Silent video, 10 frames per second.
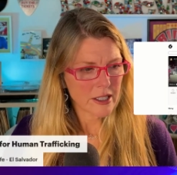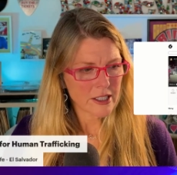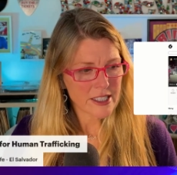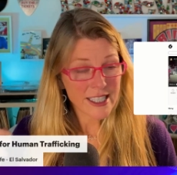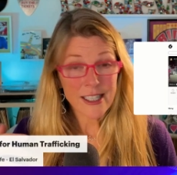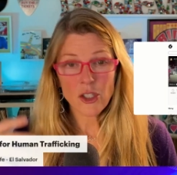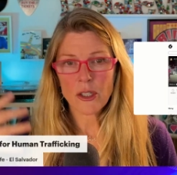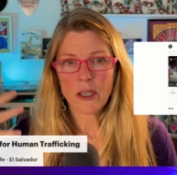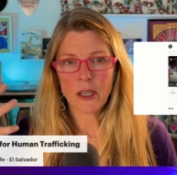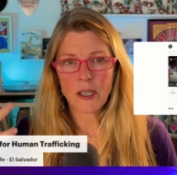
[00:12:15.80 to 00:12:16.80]
teach
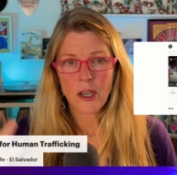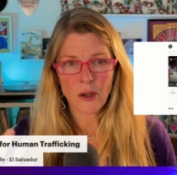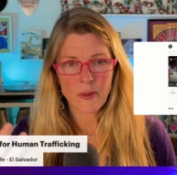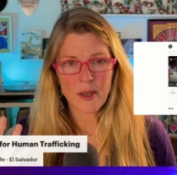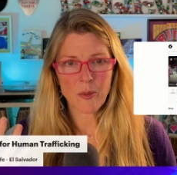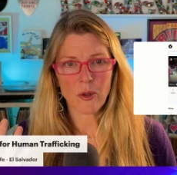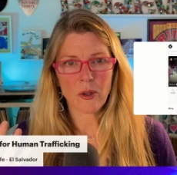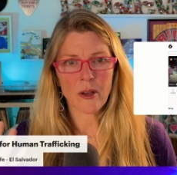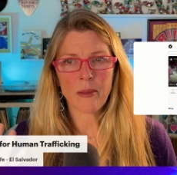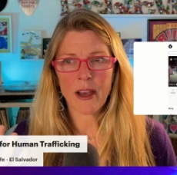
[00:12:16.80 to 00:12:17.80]
young people
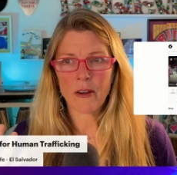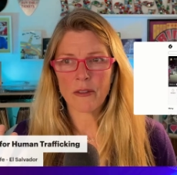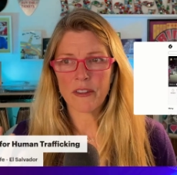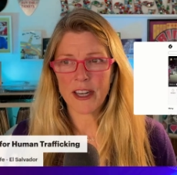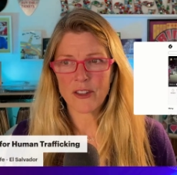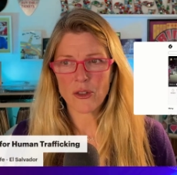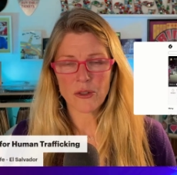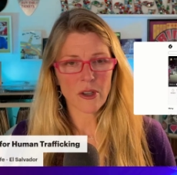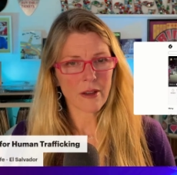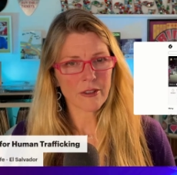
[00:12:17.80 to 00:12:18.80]
about financial
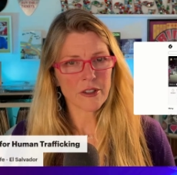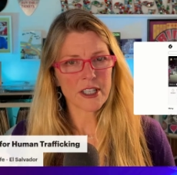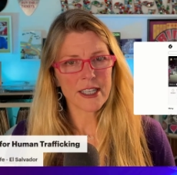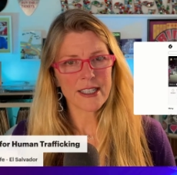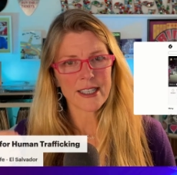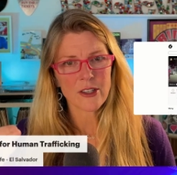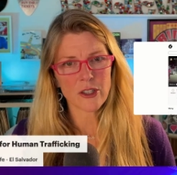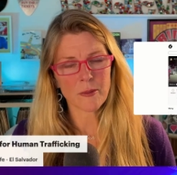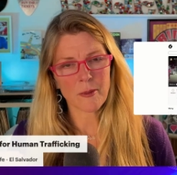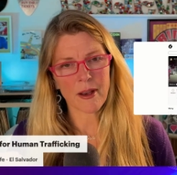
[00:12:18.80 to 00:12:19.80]
sovereignty, teach
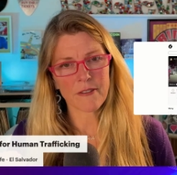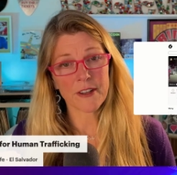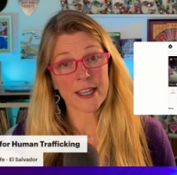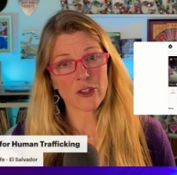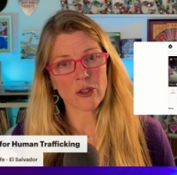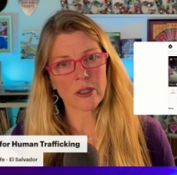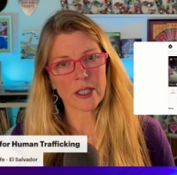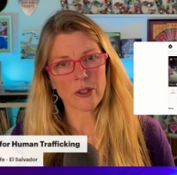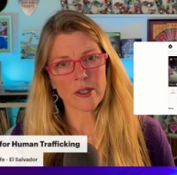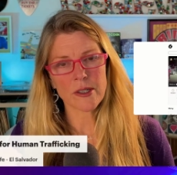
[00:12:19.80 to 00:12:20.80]
them about financial
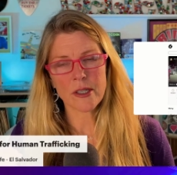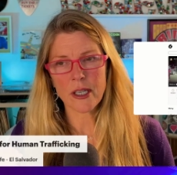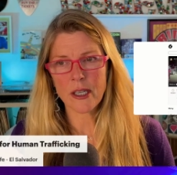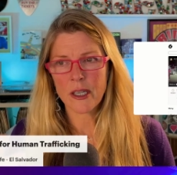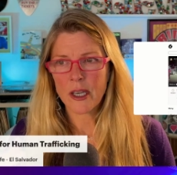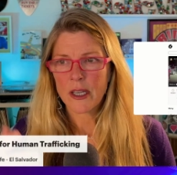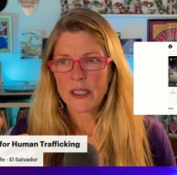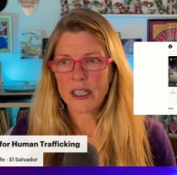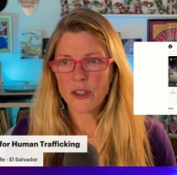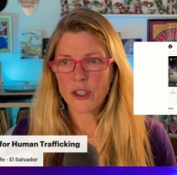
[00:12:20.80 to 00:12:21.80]
literacy,
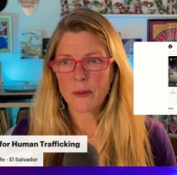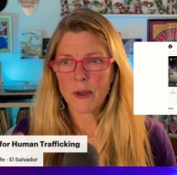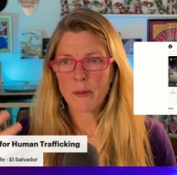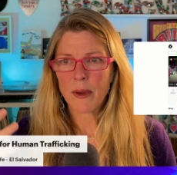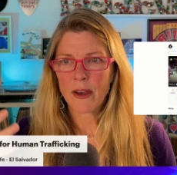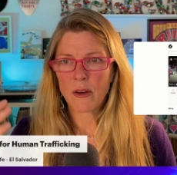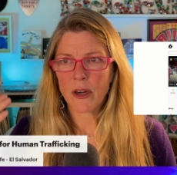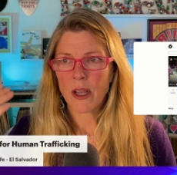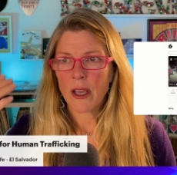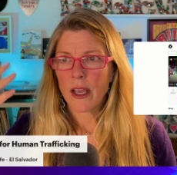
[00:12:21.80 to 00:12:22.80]
teach them about,
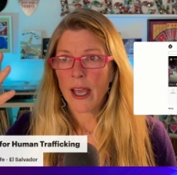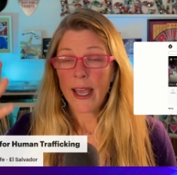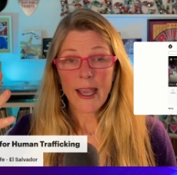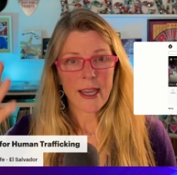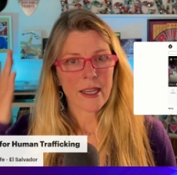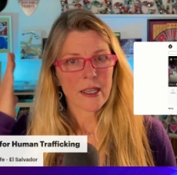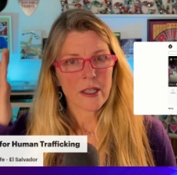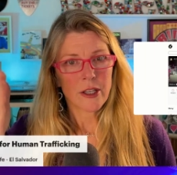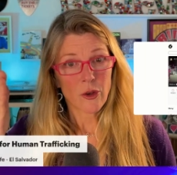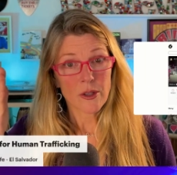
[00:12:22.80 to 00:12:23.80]
hey,
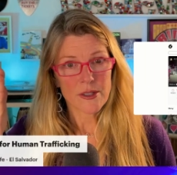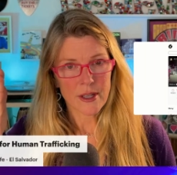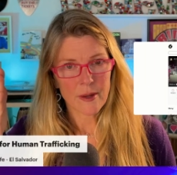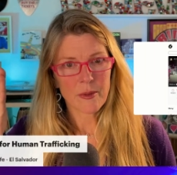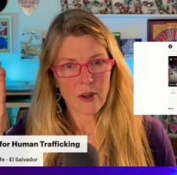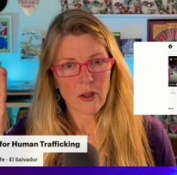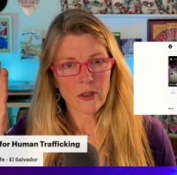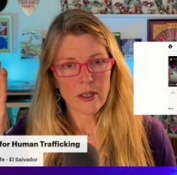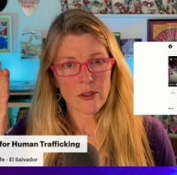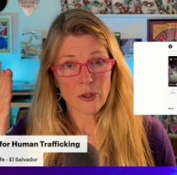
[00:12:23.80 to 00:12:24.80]
you can set up an
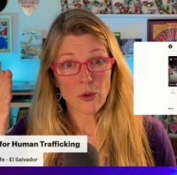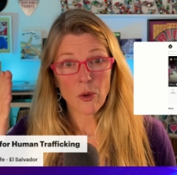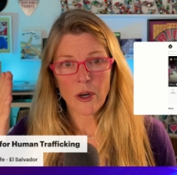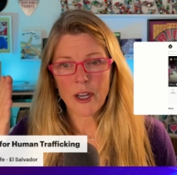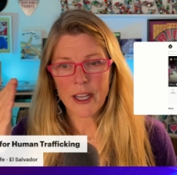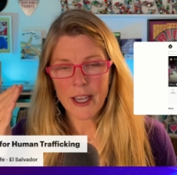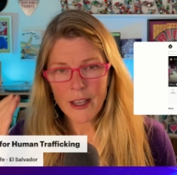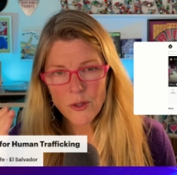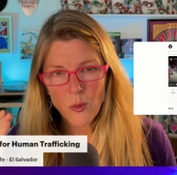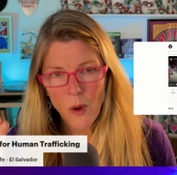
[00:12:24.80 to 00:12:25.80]
online store and
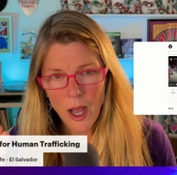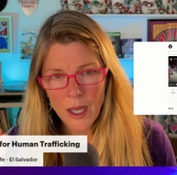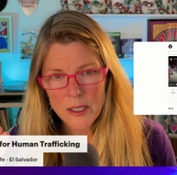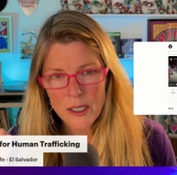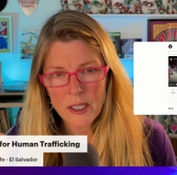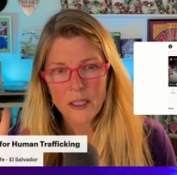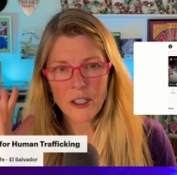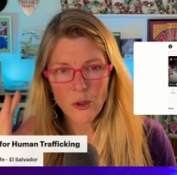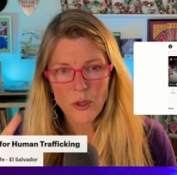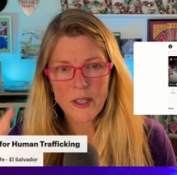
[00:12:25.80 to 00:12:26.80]
guess what?
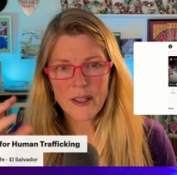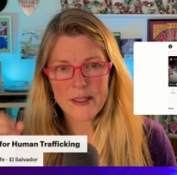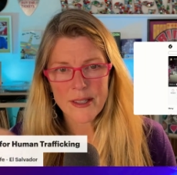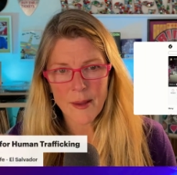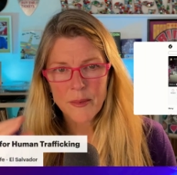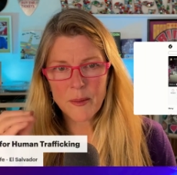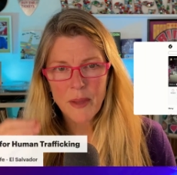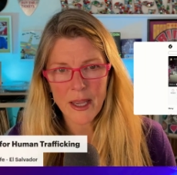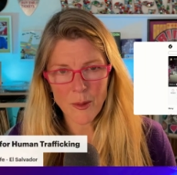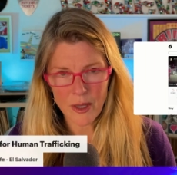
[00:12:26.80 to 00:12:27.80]
You can accept
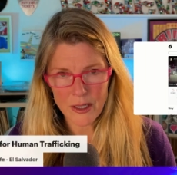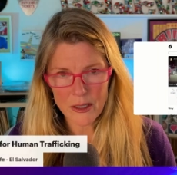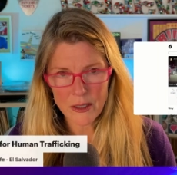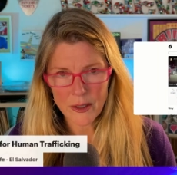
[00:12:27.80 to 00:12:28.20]
payment